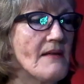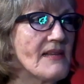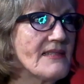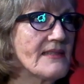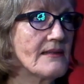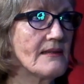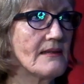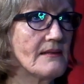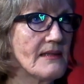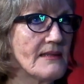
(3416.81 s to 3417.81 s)

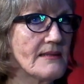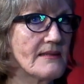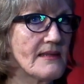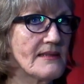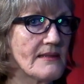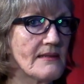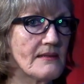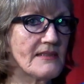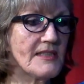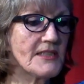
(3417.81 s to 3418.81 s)
There's
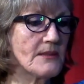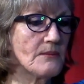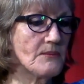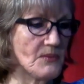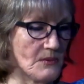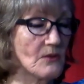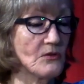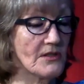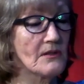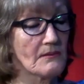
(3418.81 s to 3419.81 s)
a system
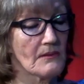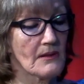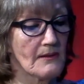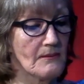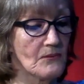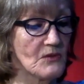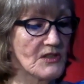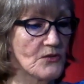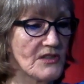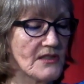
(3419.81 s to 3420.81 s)
also
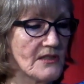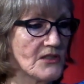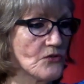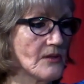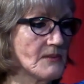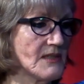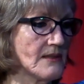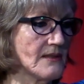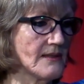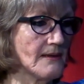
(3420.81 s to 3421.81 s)
which Krishna describes
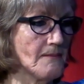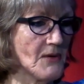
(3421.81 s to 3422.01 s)
in the